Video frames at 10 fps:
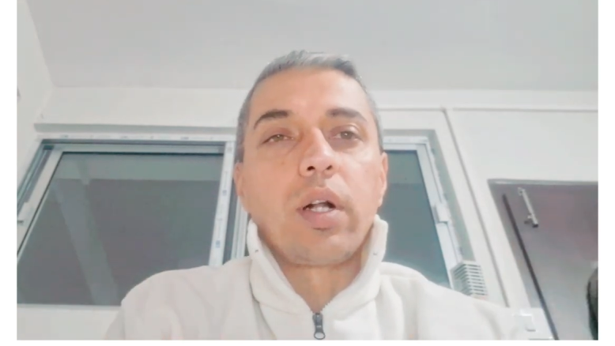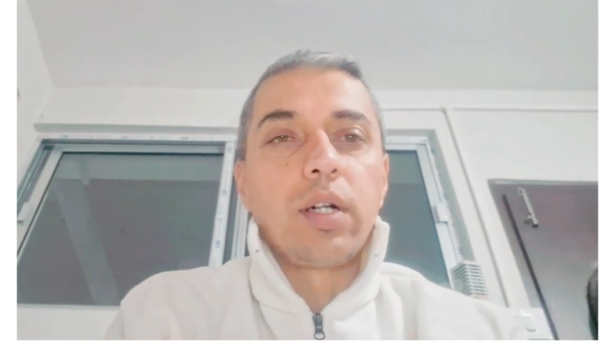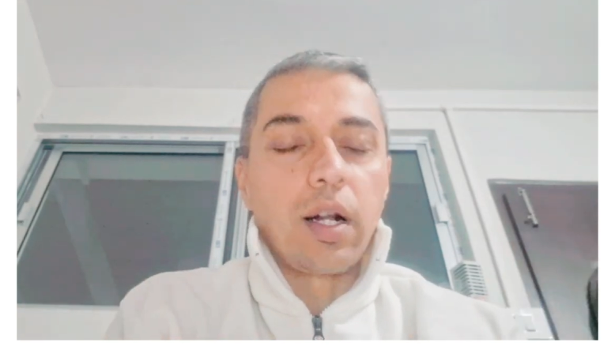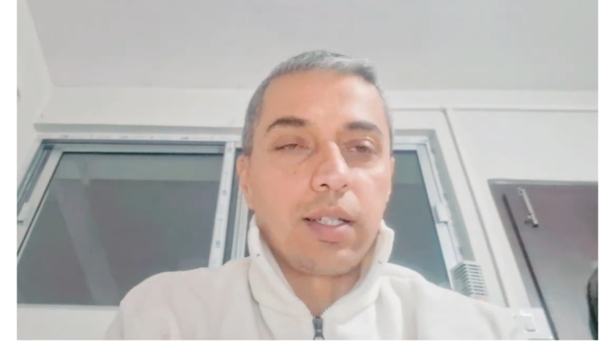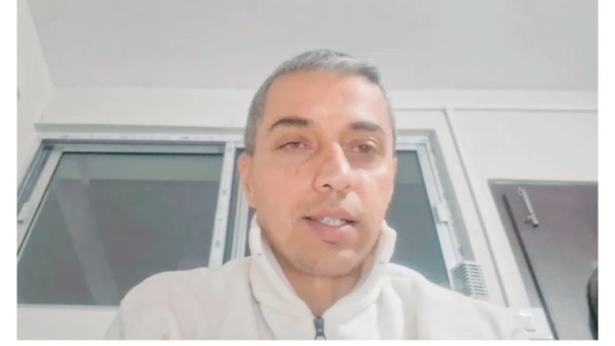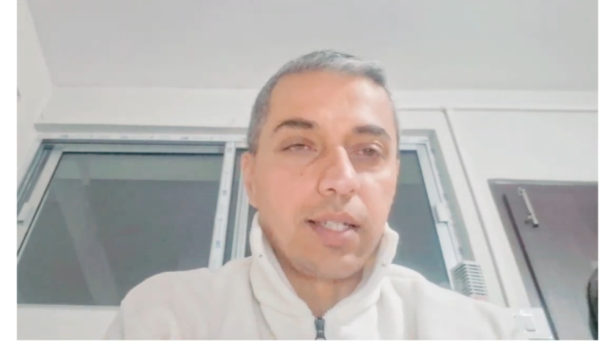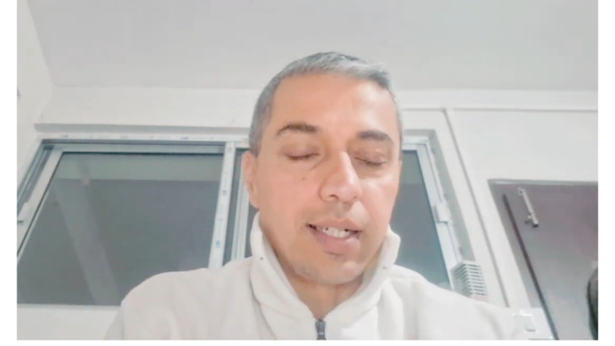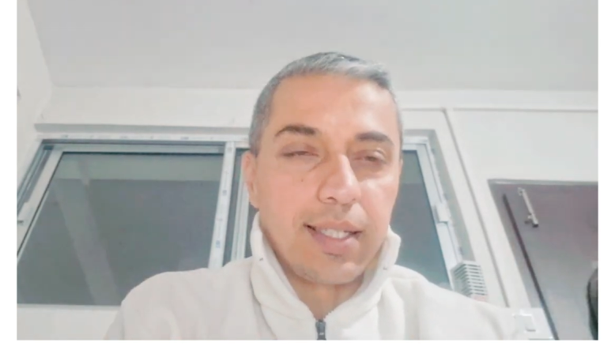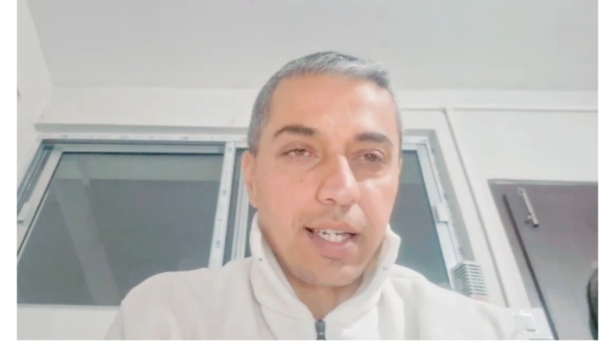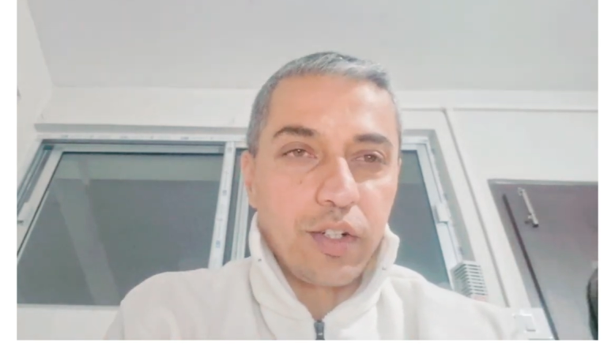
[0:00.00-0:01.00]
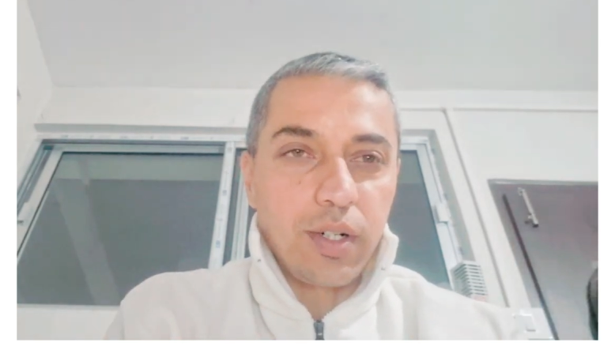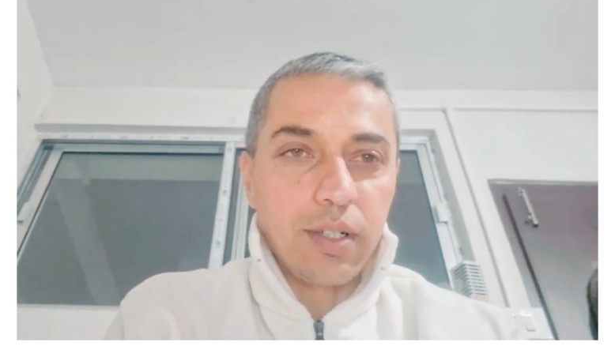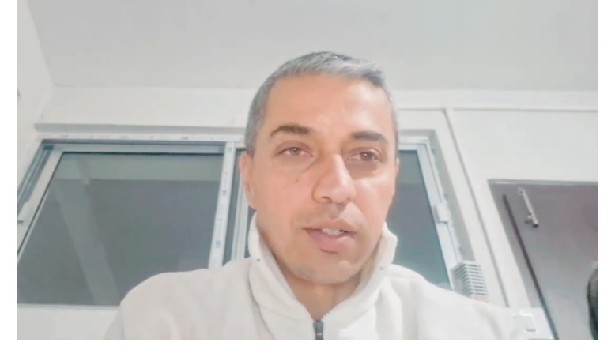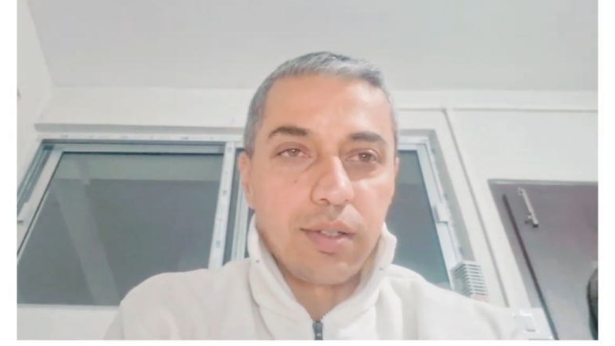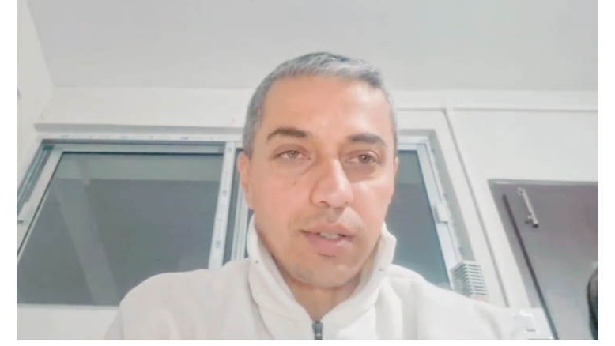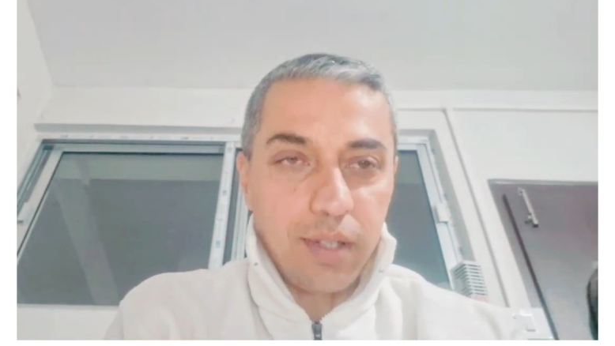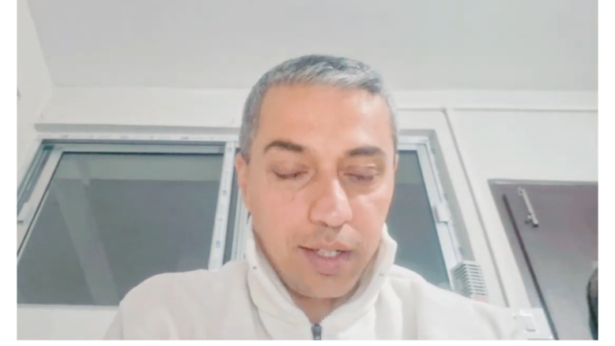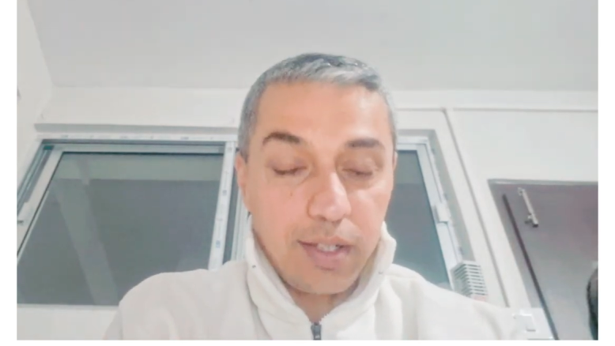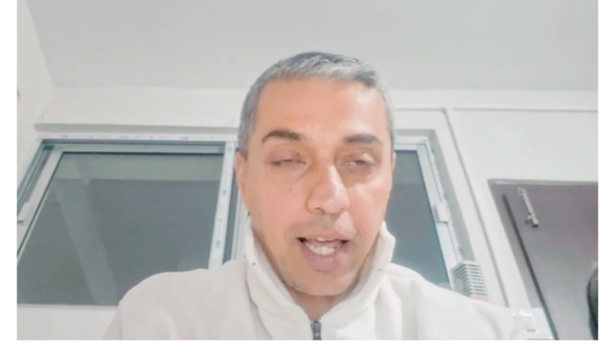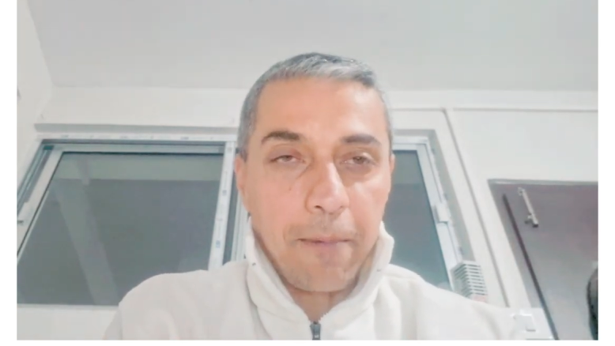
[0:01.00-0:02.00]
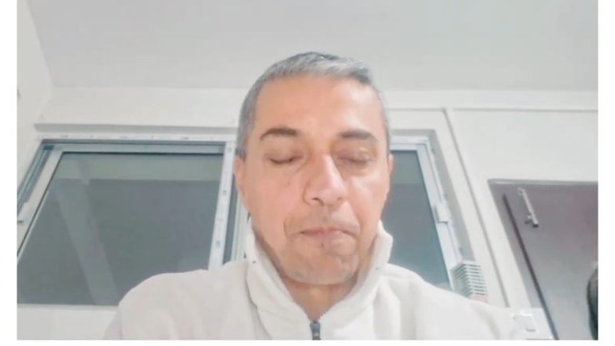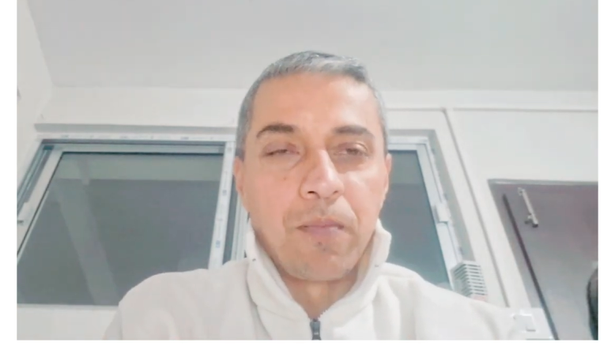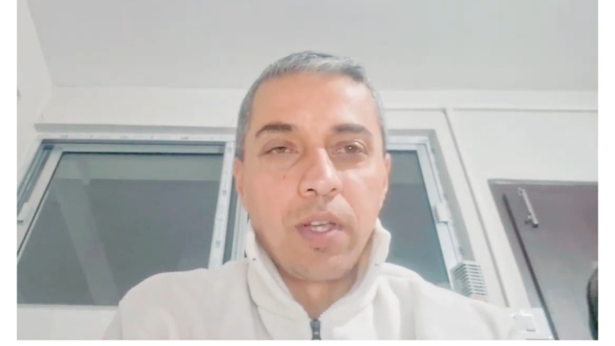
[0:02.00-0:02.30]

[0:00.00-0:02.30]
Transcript: conduct the Sunday session this time.